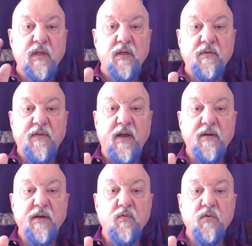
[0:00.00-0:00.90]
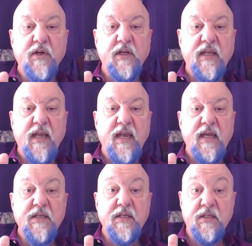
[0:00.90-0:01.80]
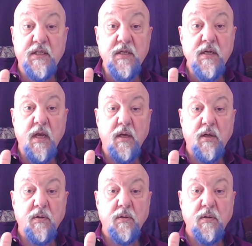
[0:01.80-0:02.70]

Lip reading: Found it really handy to know